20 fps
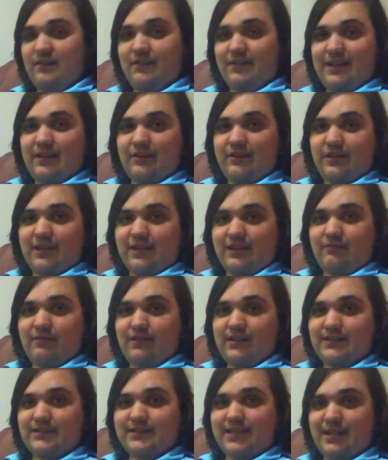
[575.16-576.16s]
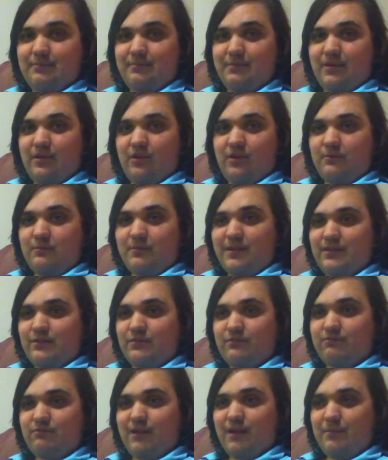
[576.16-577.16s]
no else I can really say beyond me
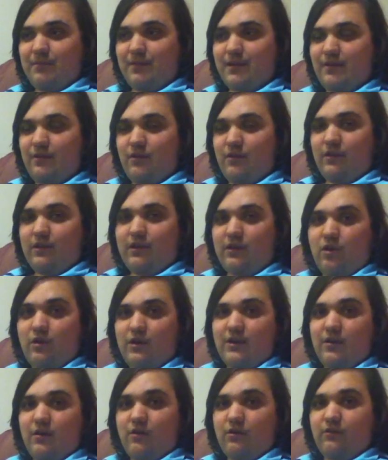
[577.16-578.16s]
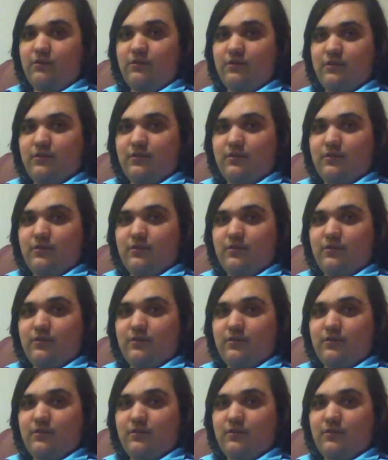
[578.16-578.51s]
just rambling on and on and on.